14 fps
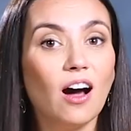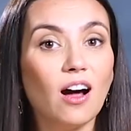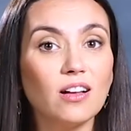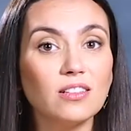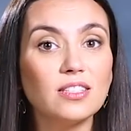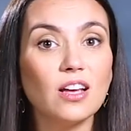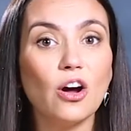
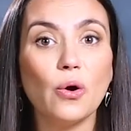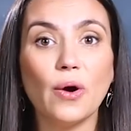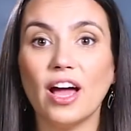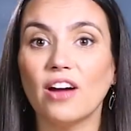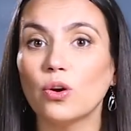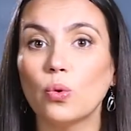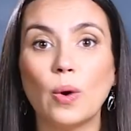Also,
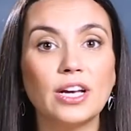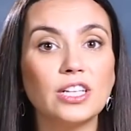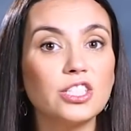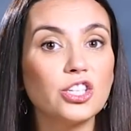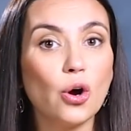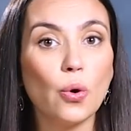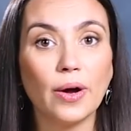ever wanted
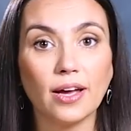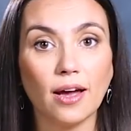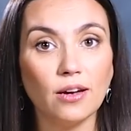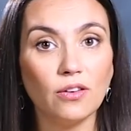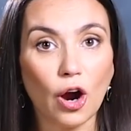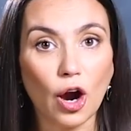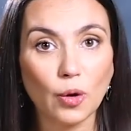to know what
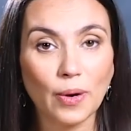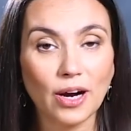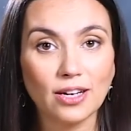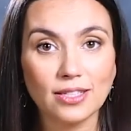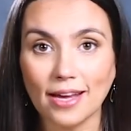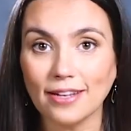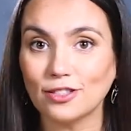kind of hardware
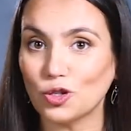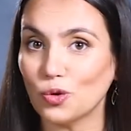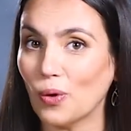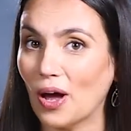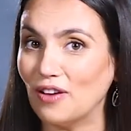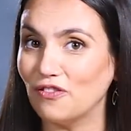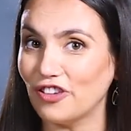it takes to run